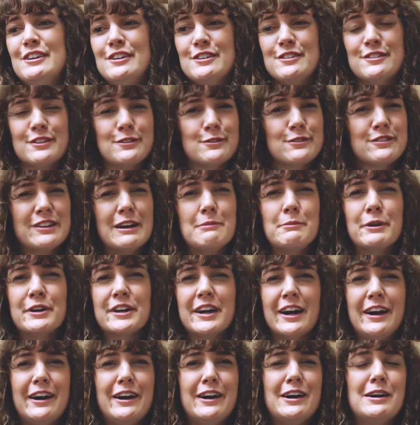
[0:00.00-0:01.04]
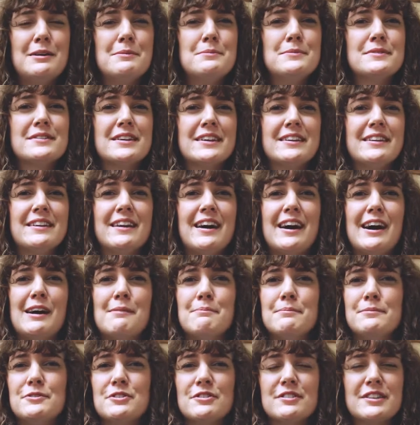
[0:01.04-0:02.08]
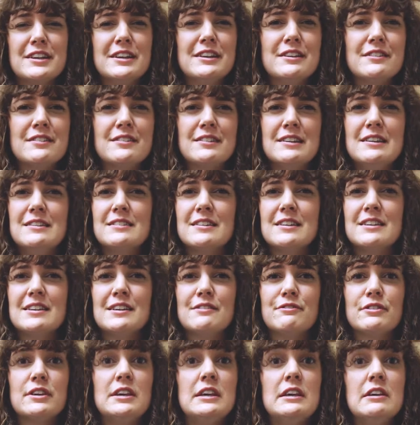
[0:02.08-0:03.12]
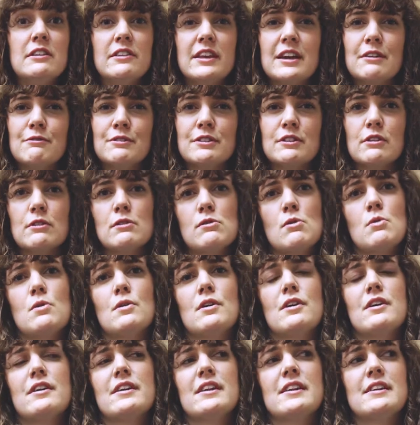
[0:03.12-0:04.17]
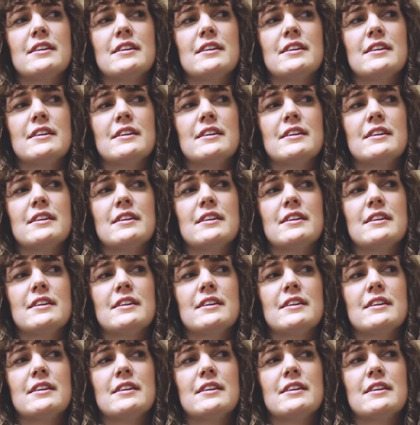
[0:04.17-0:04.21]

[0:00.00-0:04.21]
so summer comes and I'm just in a season of healing with the Lord,